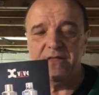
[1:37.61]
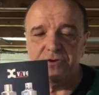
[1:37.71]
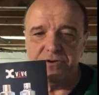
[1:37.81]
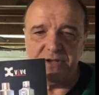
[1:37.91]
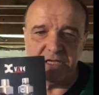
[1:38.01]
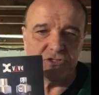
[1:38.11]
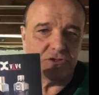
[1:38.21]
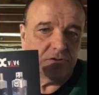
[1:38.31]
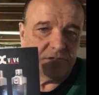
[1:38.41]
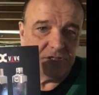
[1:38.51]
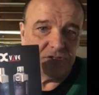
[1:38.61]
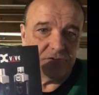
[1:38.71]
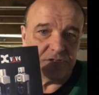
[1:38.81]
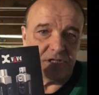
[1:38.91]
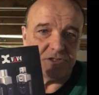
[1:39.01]
They're digital, these
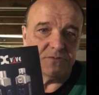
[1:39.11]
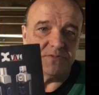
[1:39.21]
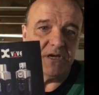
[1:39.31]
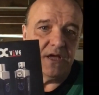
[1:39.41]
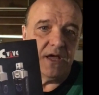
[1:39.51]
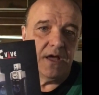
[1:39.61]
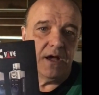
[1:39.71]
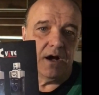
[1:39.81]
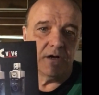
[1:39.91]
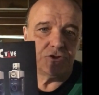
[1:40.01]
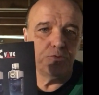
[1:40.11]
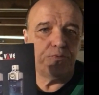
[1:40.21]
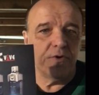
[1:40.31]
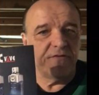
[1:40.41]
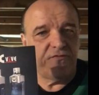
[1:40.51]
new systems,
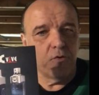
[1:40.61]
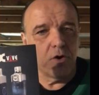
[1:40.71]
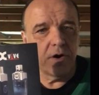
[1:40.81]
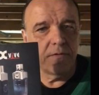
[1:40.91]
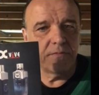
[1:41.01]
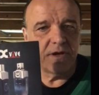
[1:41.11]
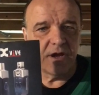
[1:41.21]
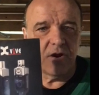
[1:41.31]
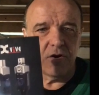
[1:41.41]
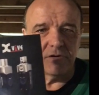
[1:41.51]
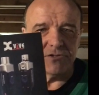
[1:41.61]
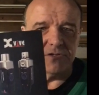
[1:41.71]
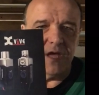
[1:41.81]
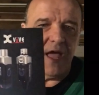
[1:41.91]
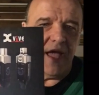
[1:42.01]
2.4
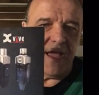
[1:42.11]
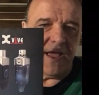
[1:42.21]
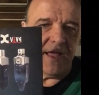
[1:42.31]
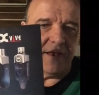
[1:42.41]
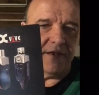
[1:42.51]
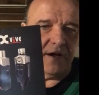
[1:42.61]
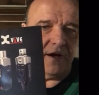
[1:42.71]
gigahertz, and